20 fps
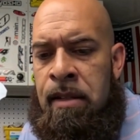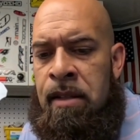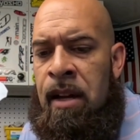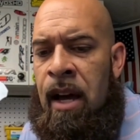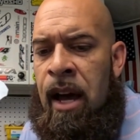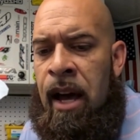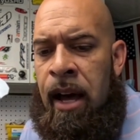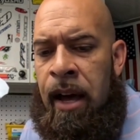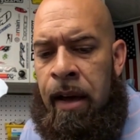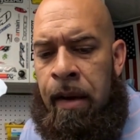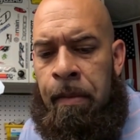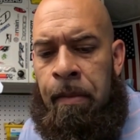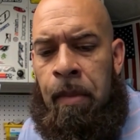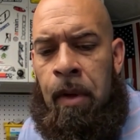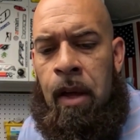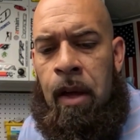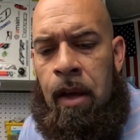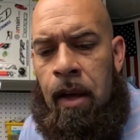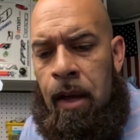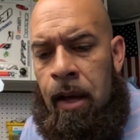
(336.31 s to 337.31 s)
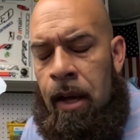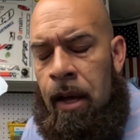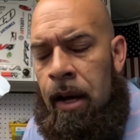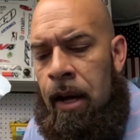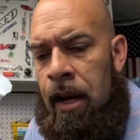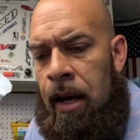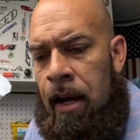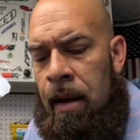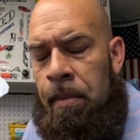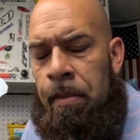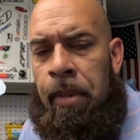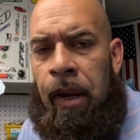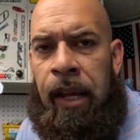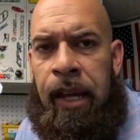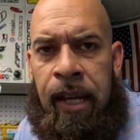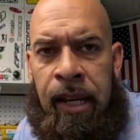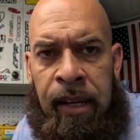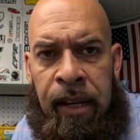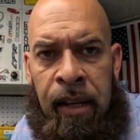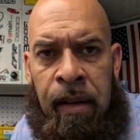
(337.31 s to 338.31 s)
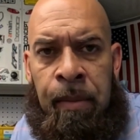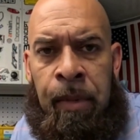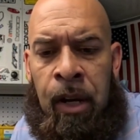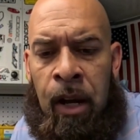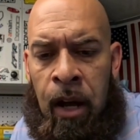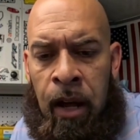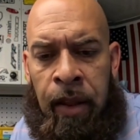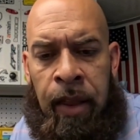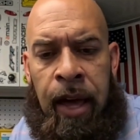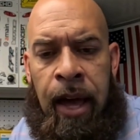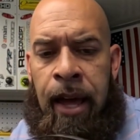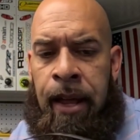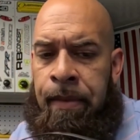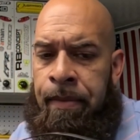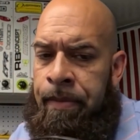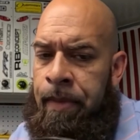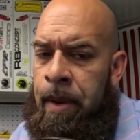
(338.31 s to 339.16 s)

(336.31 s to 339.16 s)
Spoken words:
time, bleeding them and all that.